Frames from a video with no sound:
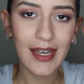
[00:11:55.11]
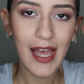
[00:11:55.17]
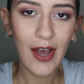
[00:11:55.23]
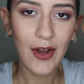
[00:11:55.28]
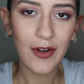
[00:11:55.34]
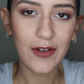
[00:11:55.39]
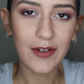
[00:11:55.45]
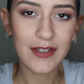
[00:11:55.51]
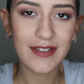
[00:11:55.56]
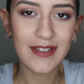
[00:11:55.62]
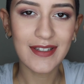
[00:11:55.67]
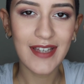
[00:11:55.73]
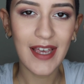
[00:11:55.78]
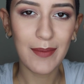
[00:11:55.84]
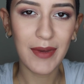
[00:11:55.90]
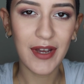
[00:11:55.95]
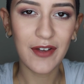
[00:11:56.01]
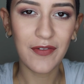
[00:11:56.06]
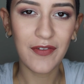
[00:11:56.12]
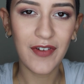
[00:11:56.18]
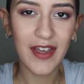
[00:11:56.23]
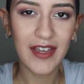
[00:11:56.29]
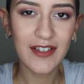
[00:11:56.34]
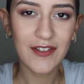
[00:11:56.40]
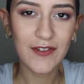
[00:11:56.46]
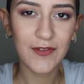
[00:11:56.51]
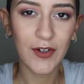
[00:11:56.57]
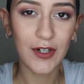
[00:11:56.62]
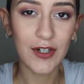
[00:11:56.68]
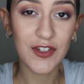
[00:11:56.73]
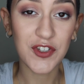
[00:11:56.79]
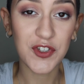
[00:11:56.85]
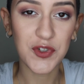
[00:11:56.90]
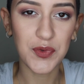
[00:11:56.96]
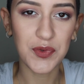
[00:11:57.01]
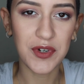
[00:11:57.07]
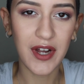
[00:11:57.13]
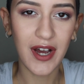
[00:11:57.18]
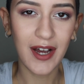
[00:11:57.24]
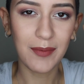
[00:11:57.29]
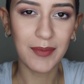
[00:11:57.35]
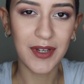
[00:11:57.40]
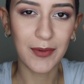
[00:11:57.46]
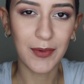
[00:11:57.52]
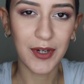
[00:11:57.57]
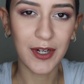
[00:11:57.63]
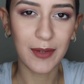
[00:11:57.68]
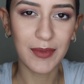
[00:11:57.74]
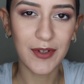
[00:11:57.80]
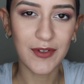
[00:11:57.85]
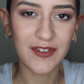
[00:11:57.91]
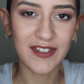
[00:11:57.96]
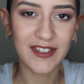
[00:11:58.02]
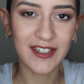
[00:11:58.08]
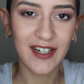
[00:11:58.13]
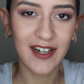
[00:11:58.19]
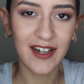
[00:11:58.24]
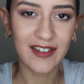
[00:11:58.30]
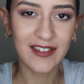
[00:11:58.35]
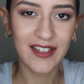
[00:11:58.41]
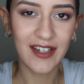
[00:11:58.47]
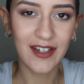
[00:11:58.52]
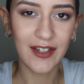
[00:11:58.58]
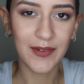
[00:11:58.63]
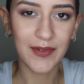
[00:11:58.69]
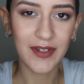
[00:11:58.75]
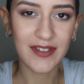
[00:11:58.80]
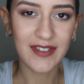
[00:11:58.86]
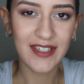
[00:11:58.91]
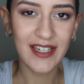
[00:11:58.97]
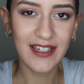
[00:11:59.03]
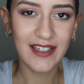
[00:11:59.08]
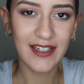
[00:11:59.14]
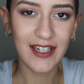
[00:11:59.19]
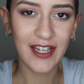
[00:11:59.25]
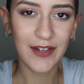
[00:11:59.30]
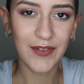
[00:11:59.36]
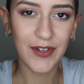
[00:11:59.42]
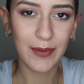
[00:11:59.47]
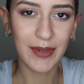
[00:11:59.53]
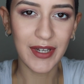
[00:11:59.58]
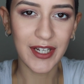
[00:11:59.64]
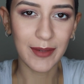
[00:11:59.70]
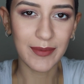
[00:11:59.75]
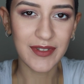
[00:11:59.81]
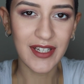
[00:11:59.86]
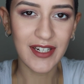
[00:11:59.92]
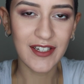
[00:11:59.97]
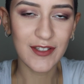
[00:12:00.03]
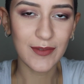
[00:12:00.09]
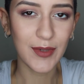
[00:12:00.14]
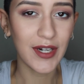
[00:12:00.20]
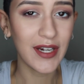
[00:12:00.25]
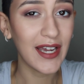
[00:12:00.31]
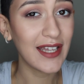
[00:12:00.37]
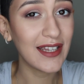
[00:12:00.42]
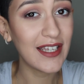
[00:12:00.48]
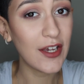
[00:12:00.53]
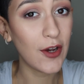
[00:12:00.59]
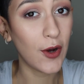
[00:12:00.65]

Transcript: Now to set my face for a tsunami, we're gonna be using a cocktail of the Skindinavia Makeup Setting Spray and the